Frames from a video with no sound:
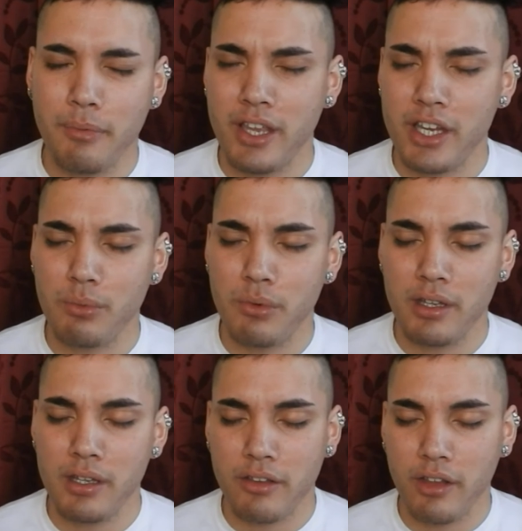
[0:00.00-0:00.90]
obsession
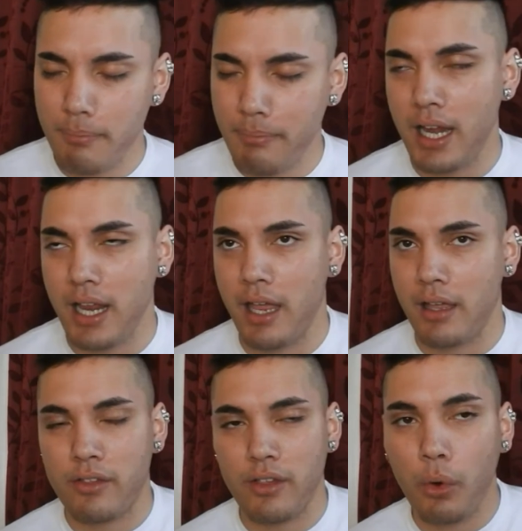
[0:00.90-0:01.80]
with it. It's like a bad
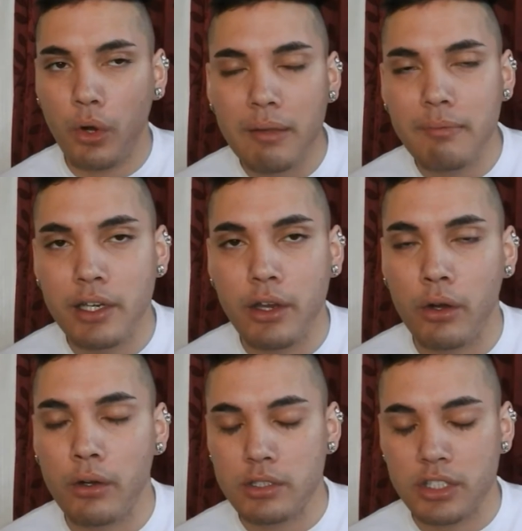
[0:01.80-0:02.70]
ex. It won't let me
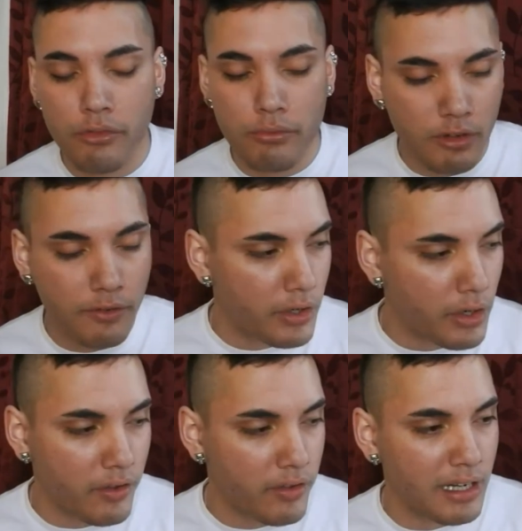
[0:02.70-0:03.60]
go. It just
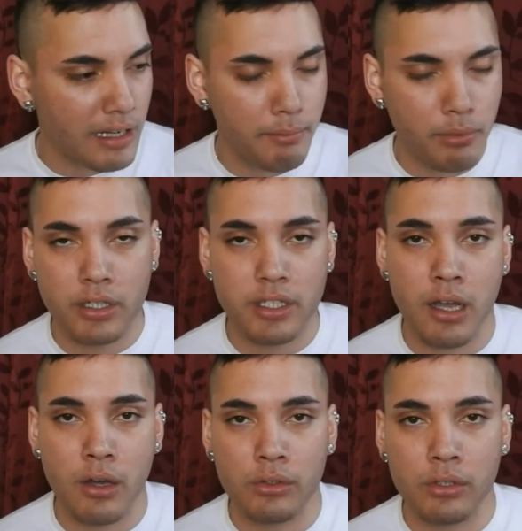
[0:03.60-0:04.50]
refuses to let me put it
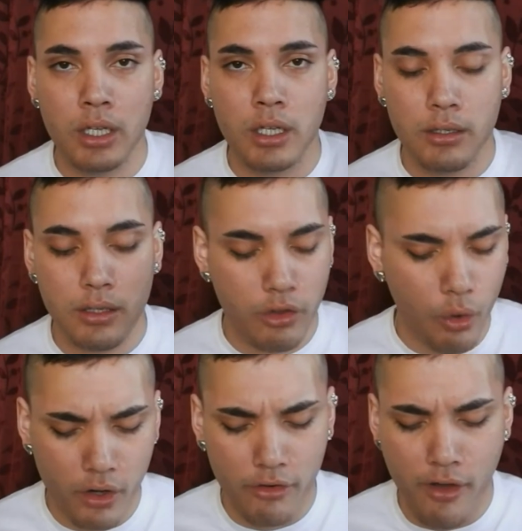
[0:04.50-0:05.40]
down.
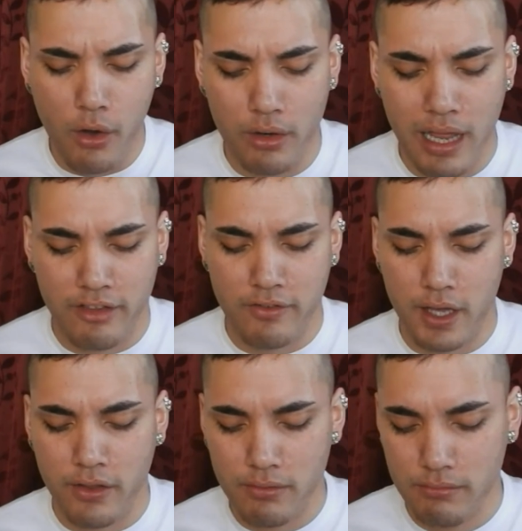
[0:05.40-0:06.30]
It's all your fault, Last
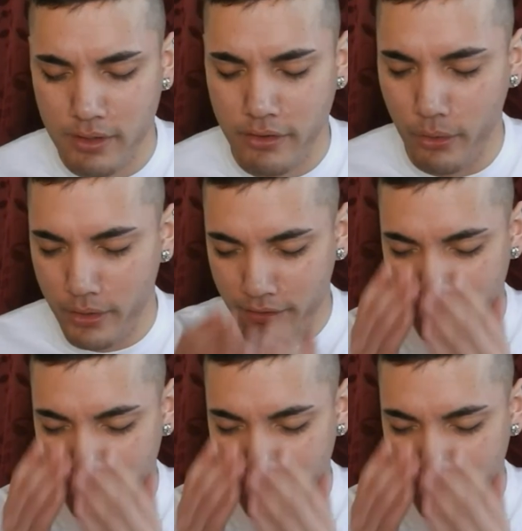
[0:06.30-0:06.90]
of Us. It's all